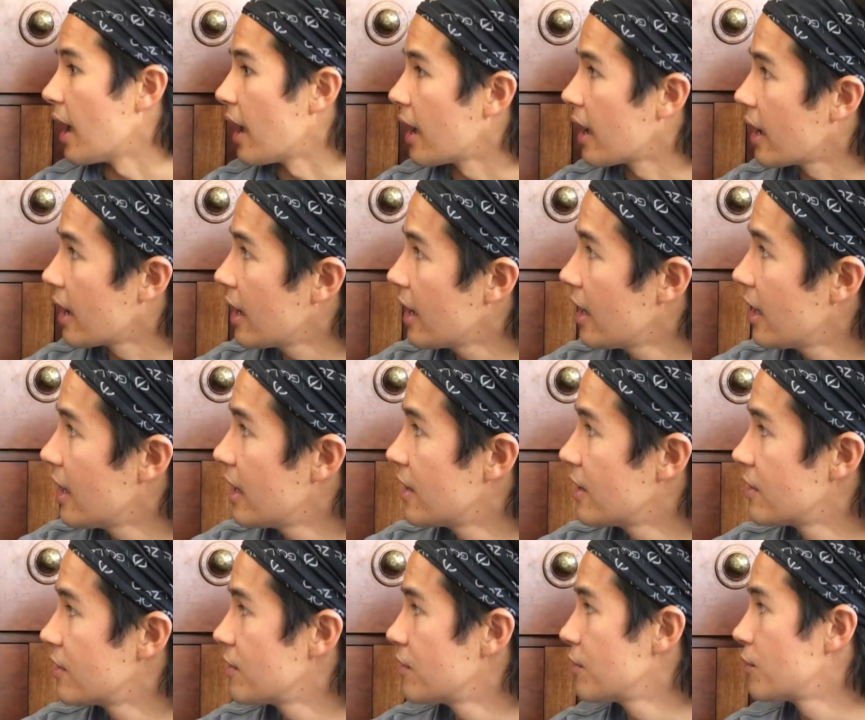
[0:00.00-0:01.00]

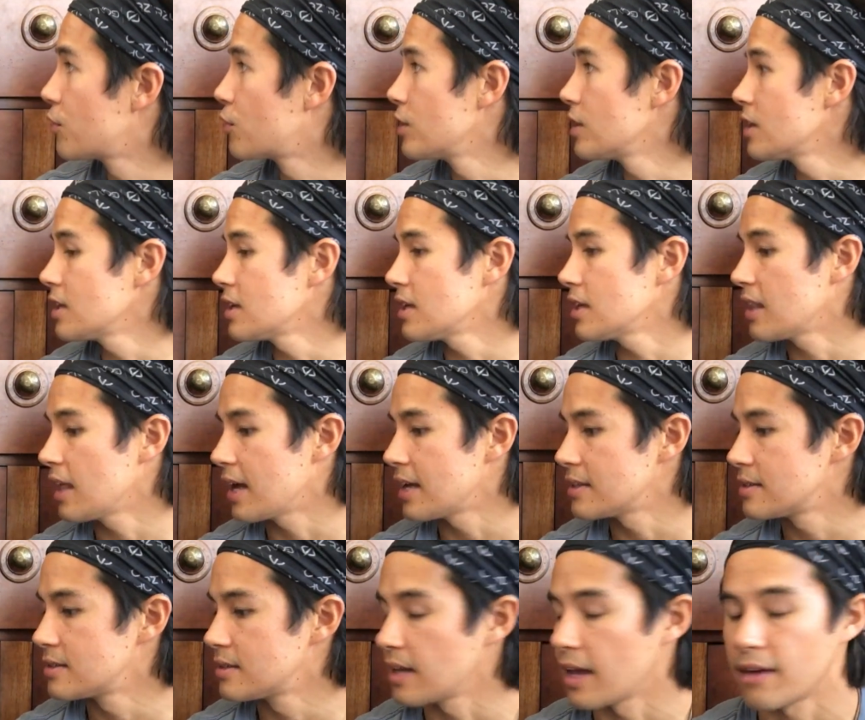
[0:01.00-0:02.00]
And really,
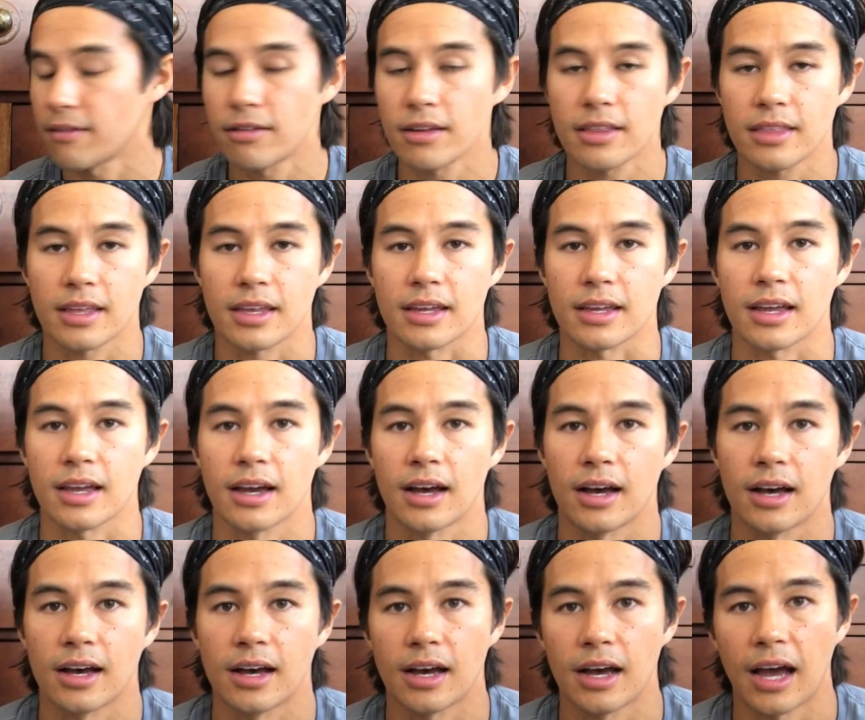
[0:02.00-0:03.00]
that's everything.
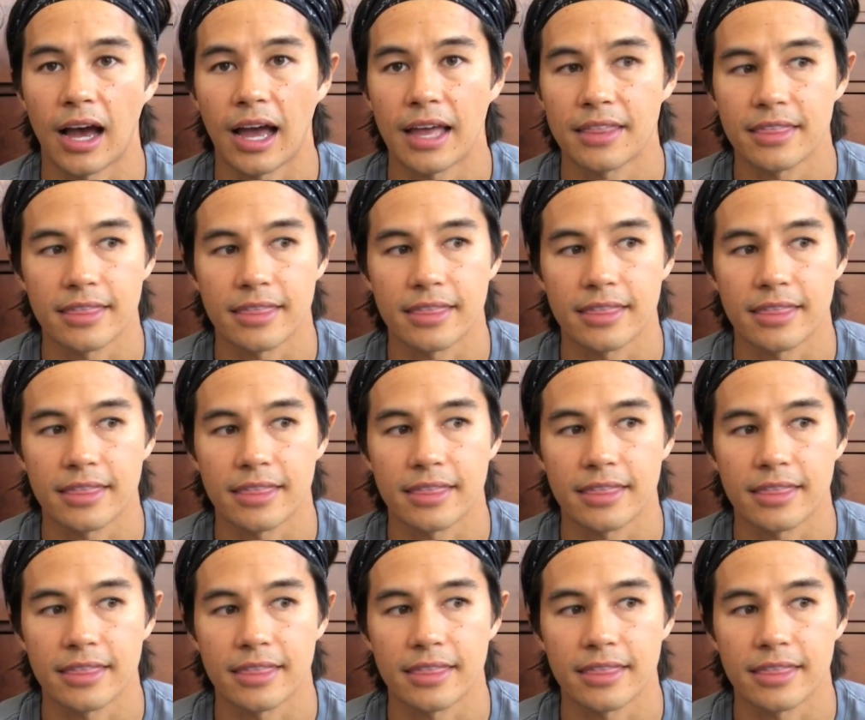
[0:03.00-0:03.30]
I